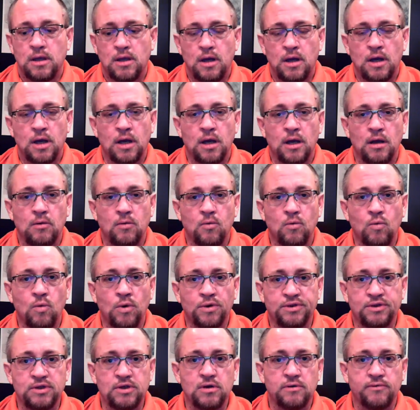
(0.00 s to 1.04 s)

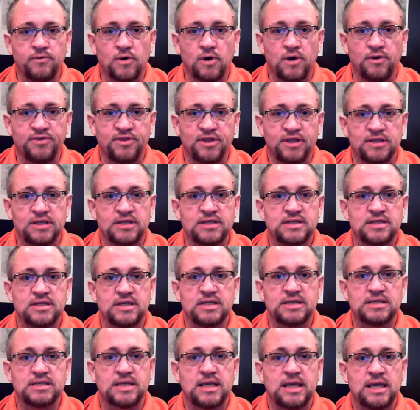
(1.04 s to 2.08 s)
what the overall thickness of
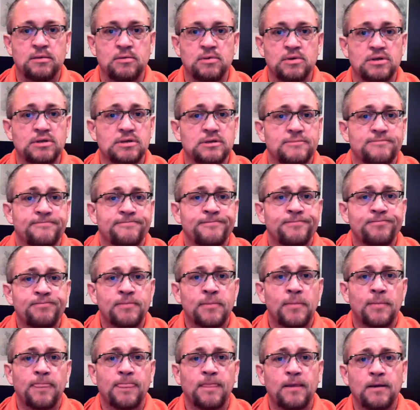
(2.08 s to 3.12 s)
that slab is.
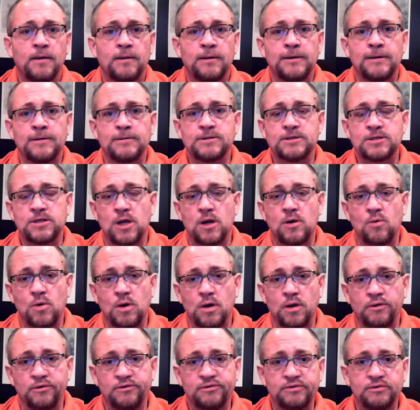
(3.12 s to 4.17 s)

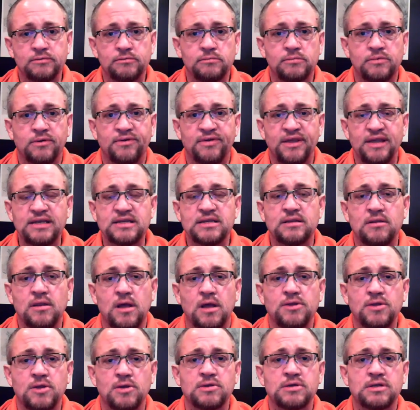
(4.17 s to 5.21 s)
Stairwells, things
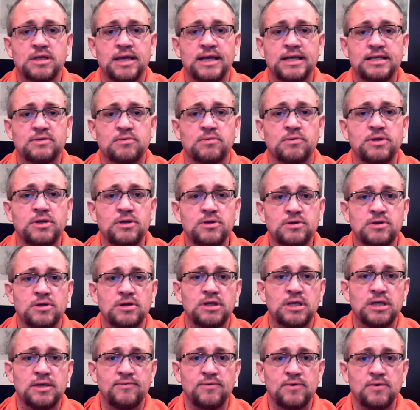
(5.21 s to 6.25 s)
along those lines will usually
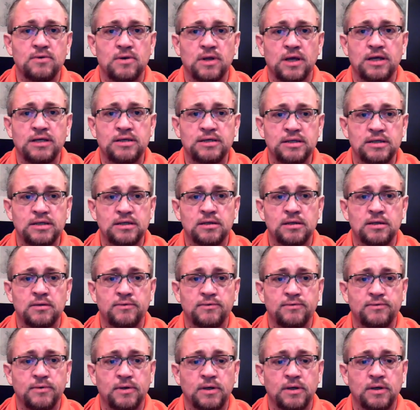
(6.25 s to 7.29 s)
give you an idea
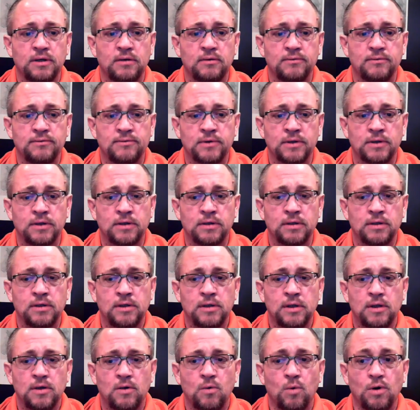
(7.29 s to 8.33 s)
of
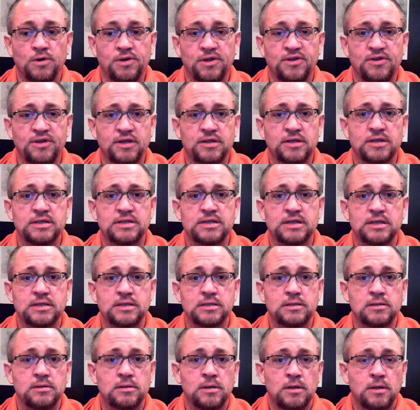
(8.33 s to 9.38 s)
what the thickness
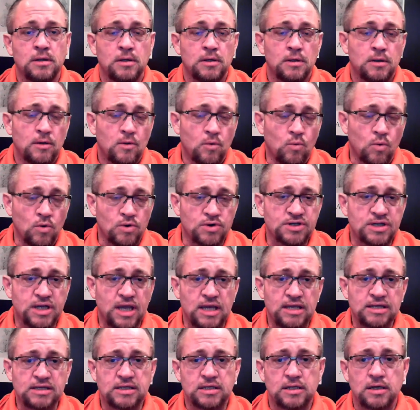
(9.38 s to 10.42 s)
is. Worst
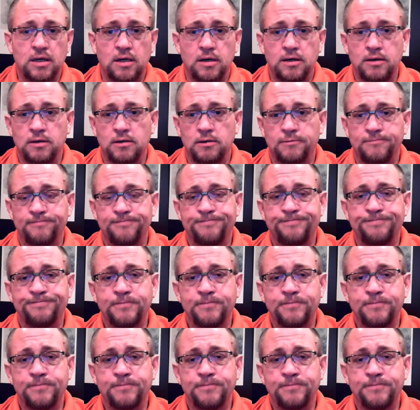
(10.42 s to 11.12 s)
case scenario,